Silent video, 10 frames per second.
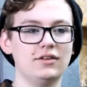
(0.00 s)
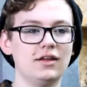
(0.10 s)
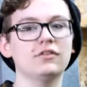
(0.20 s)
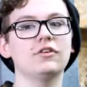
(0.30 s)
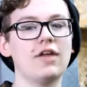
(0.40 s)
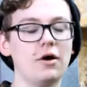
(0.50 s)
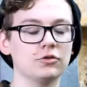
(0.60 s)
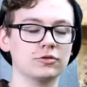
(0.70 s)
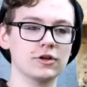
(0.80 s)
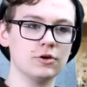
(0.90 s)
and so that
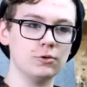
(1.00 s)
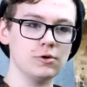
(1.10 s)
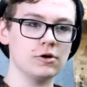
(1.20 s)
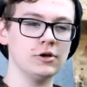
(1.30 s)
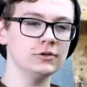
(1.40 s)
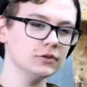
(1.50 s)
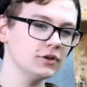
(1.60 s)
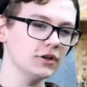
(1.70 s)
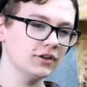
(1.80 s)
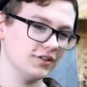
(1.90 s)
was really cool
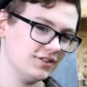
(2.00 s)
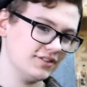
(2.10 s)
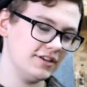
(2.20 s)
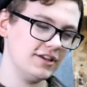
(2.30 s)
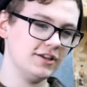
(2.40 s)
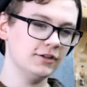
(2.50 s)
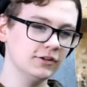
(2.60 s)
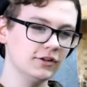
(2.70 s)
to see,